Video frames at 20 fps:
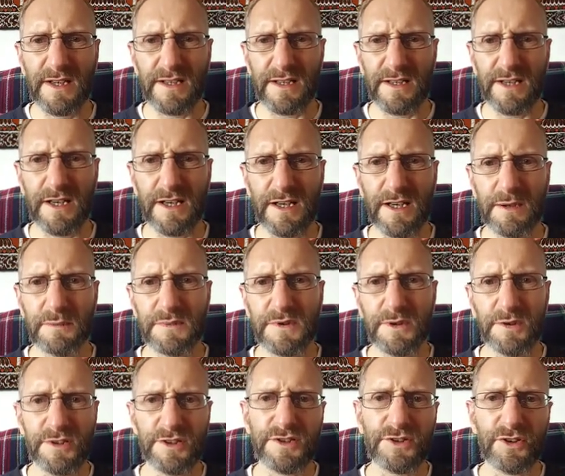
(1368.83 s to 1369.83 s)

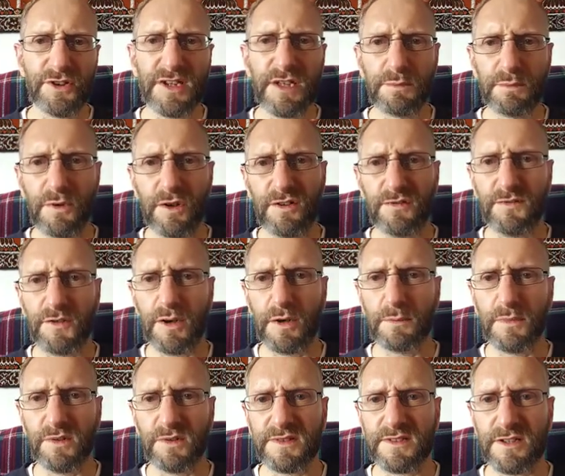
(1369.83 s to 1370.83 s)
you're talking more
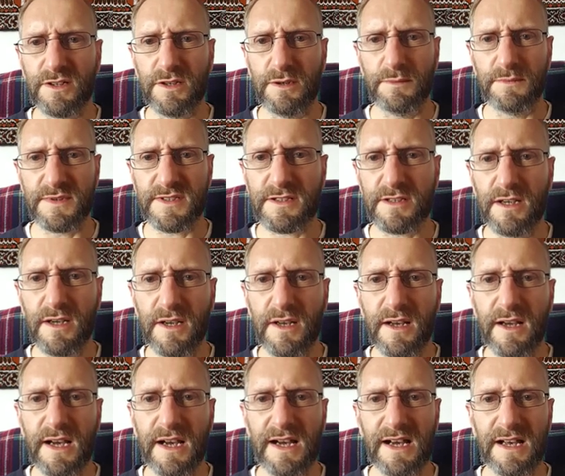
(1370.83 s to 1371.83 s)
formal terms,
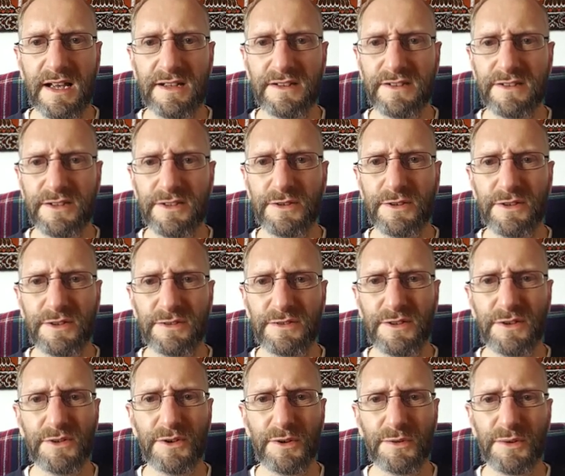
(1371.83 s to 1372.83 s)
and
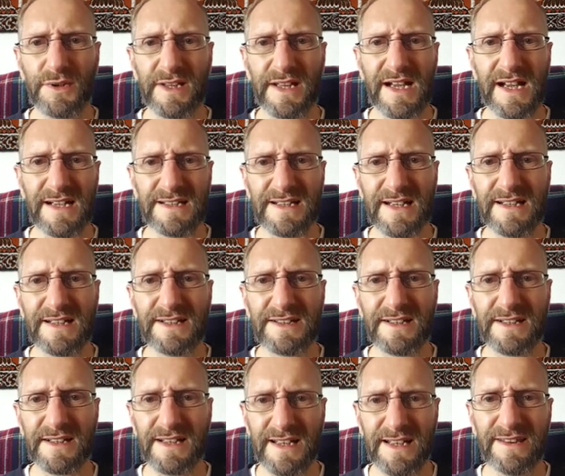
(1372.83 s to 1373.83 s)
you don't really add
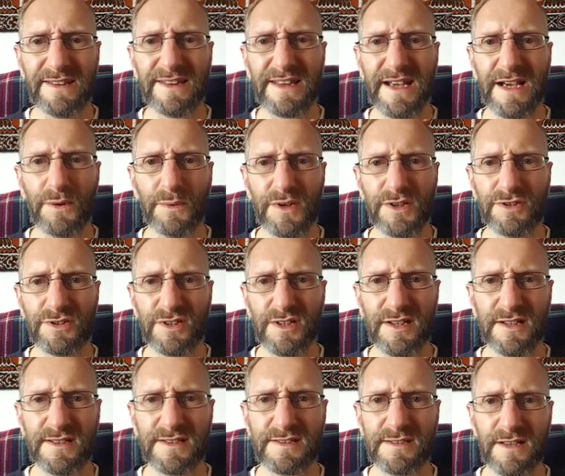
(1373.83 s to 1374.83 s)
anything in there, which
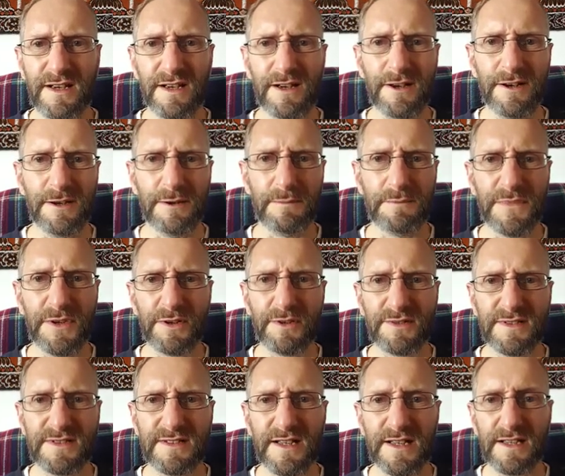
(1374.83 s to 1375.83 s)
is you
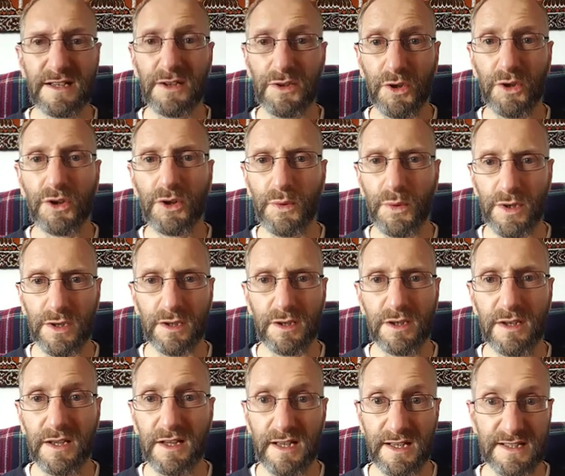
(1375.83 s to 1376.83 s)
could say colloquial.
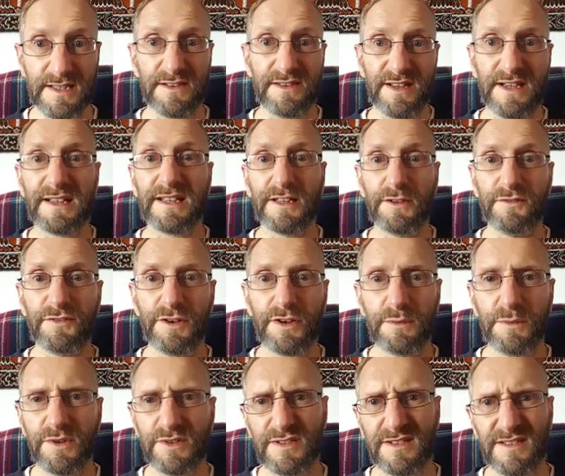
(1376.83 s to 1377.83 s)
Thank you very
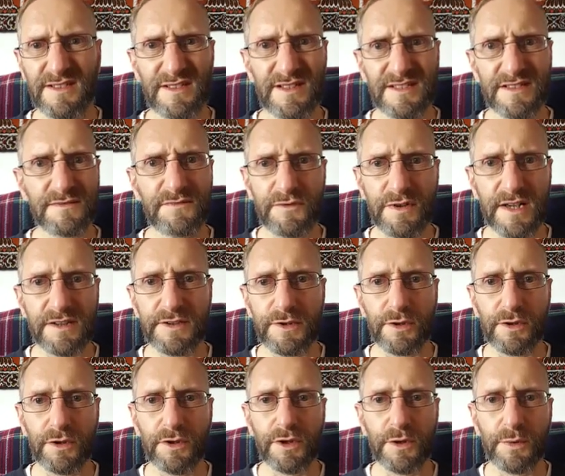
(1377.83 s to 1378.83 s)
much is rather
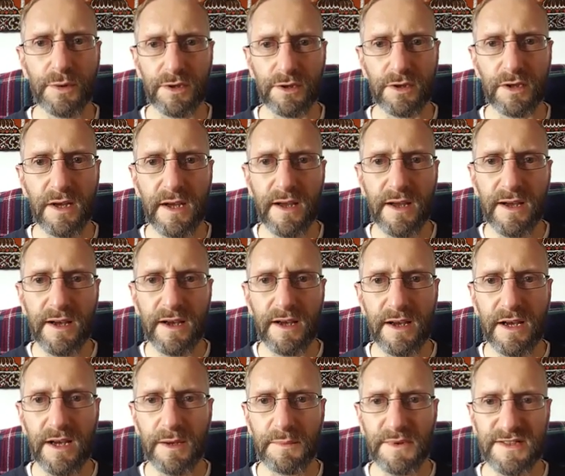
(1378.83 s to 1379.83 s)
colloquial.
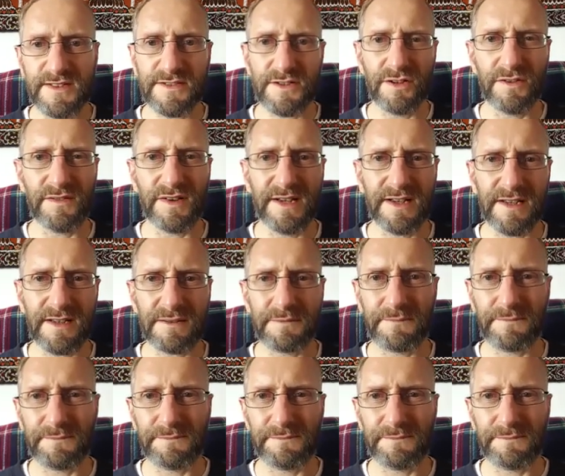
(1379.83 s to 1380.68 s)
It's sort of like